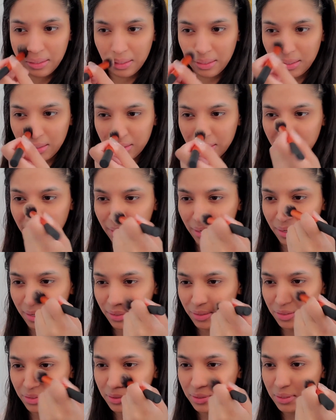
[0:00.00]
Yeah, I
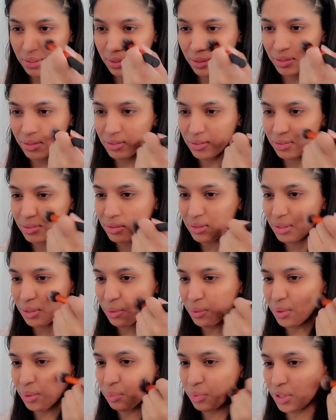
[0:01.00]
just don't
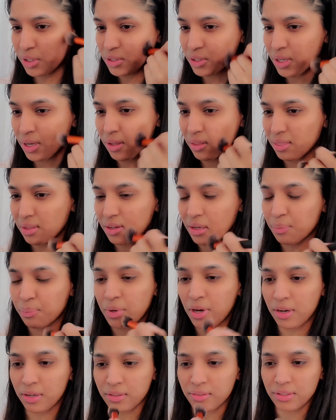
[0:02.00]
appreciate the
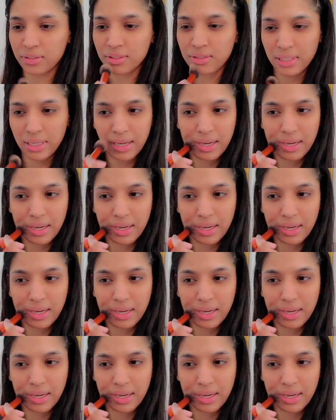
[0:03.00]
hypocrisy.